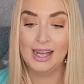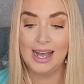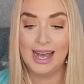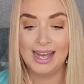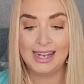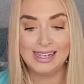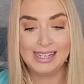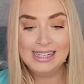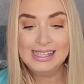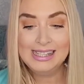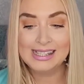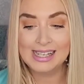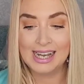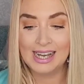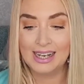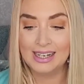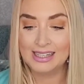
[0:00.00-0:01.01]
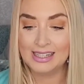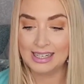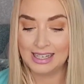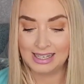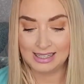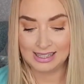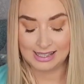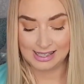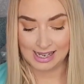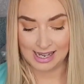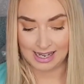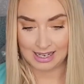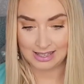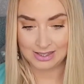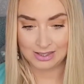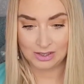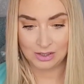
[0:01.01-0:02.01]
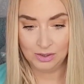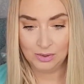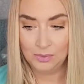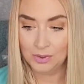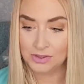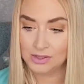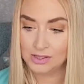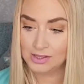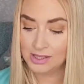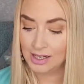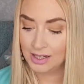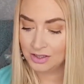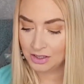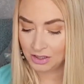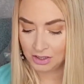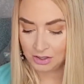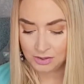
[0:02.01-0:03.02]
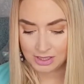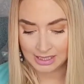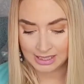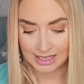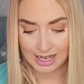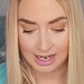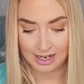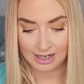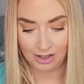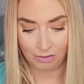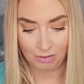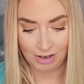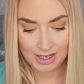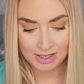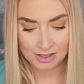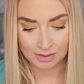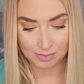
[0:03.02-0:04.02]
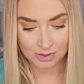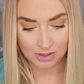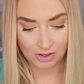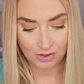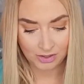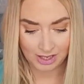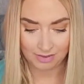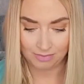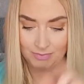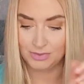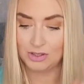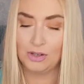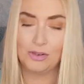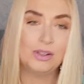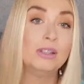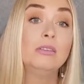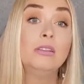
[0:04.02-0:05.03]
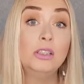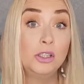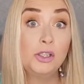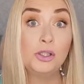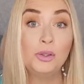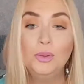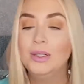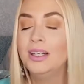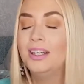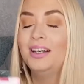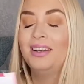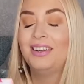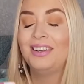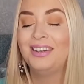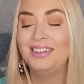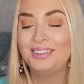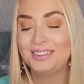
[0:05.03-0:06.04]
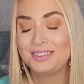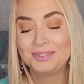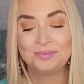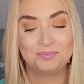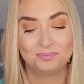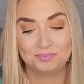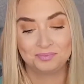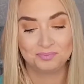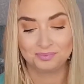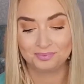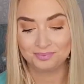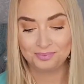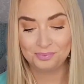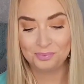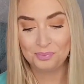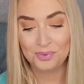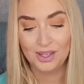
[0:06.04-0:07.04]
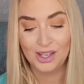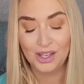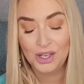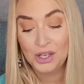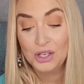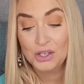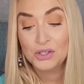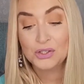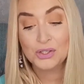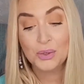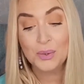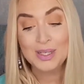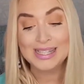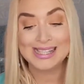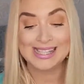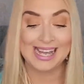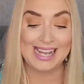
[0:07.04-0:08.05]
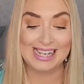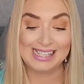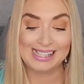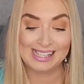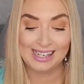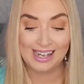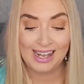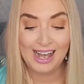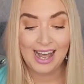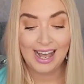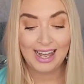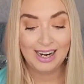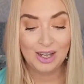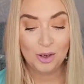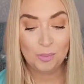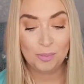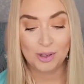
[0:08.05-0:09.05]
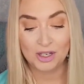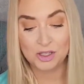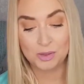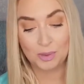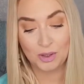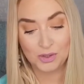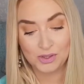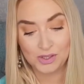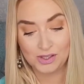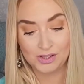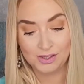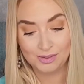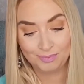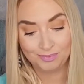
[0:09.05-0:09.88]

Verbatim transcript: And inside it says, oh, what's inside? You usually get a little write-up, do you? Oh yeah, sorry, you do. So it says, "Hello Birchboxers.